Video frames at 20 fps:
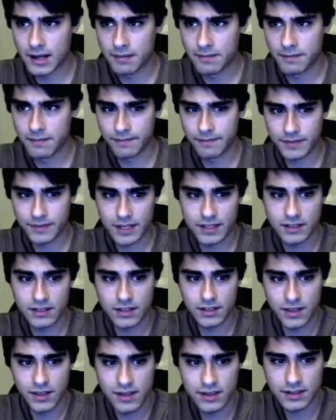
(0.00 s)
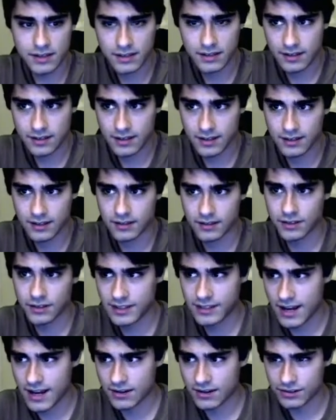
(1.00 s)
into this. Look
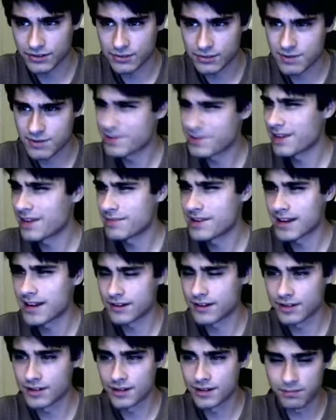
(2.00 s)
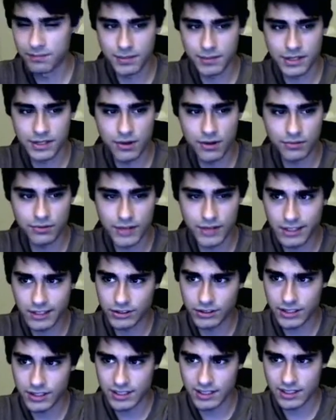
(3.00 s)
down a little bit maybe, I don't know. But don't like look
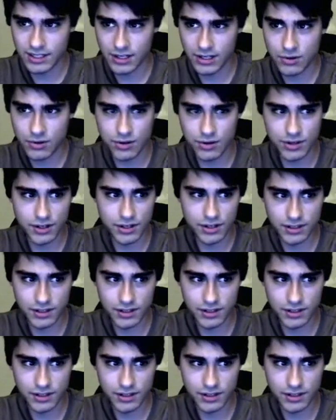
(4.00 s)
into the corner.